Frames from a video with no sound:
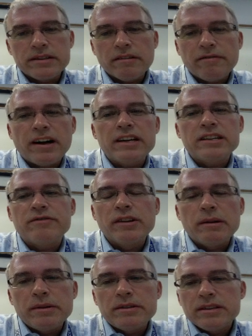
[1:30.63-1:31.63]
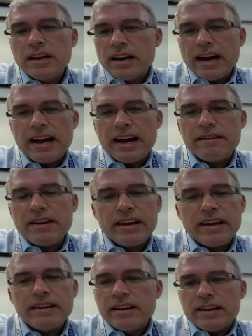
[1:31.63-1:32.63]
Now, phospholipids have
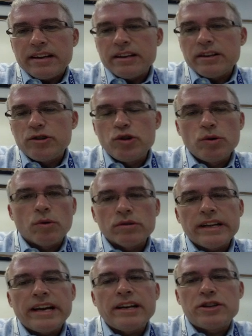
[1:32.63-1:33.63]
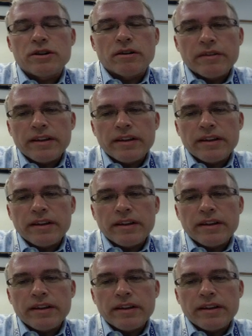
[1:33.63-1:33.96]
a dual nature.